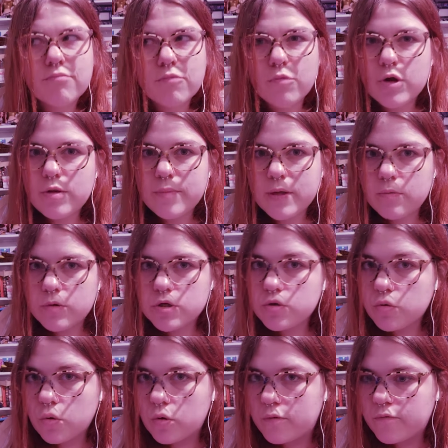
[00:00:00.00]
What do you mean we're
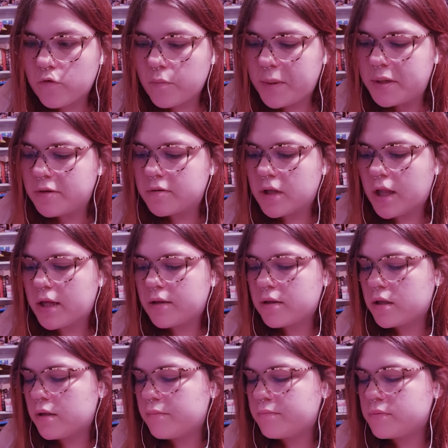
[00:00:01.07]
too old for butterfly
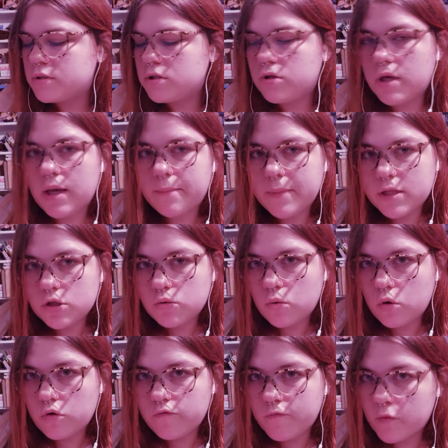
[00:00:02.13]
clips? You can't be too
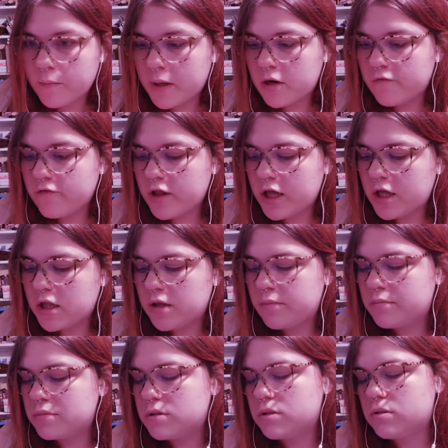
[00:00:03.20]
old for butterfly
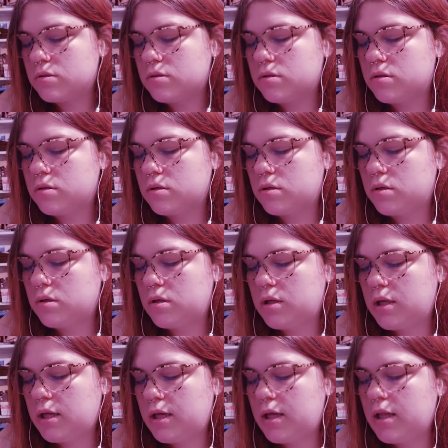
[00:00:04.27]
clips.
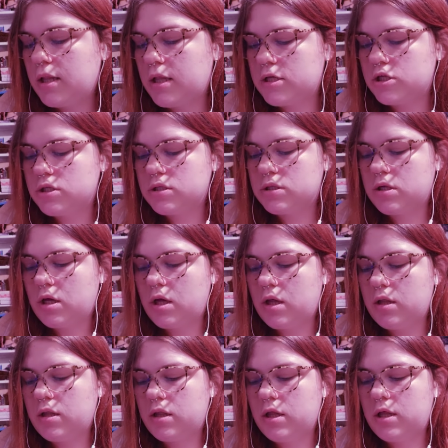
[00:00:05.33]
That's just not
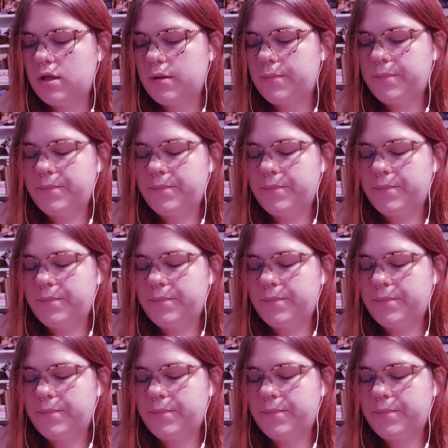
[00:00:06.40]
a thing.